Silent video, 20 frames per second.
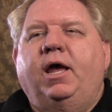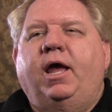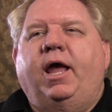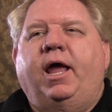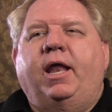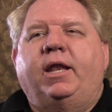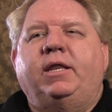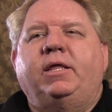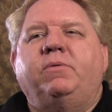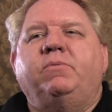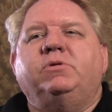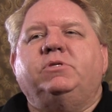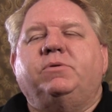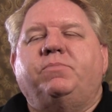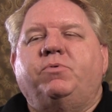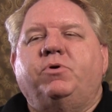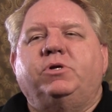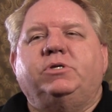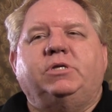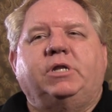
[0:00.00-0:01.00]
and he was
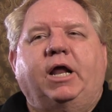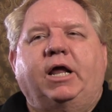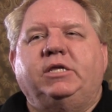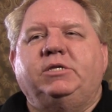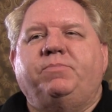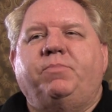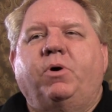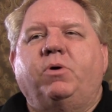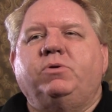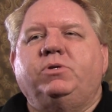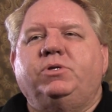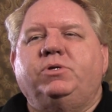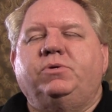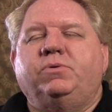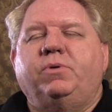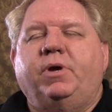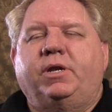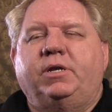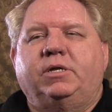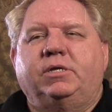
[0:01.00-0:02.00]
the person I spoke
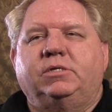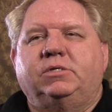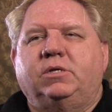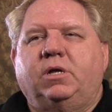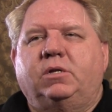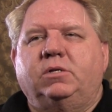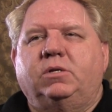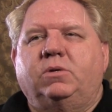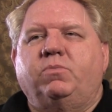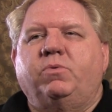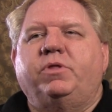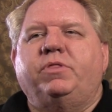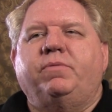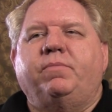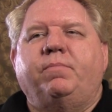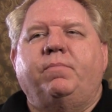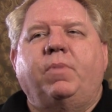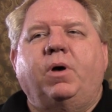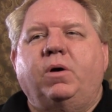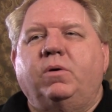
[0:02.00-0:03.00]
to and consulted
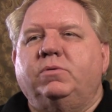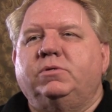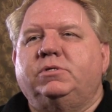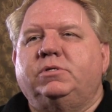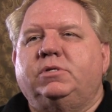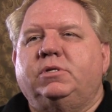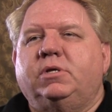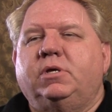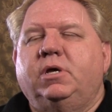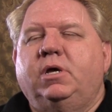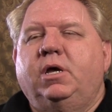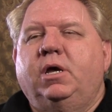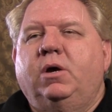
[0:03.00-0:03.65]
with most.